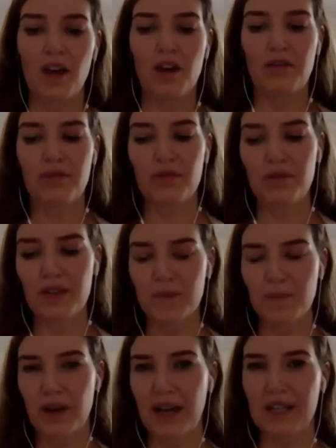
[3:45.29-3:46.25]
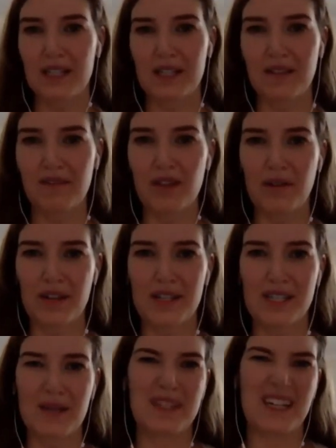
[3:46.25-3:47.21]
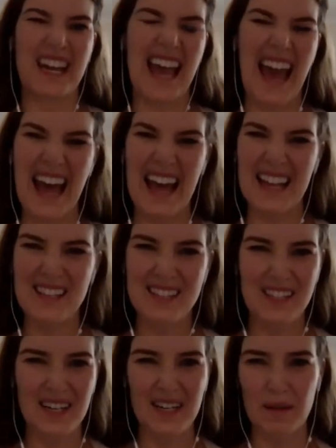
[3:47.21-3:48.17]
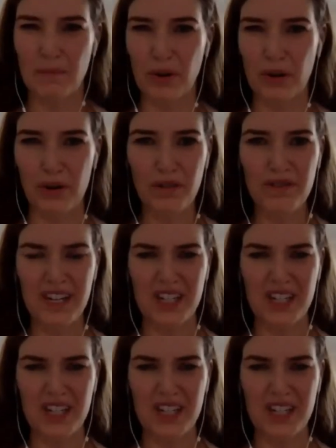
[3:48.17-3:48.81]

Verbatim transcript: through this practice of yoga seemed enhanced and improved.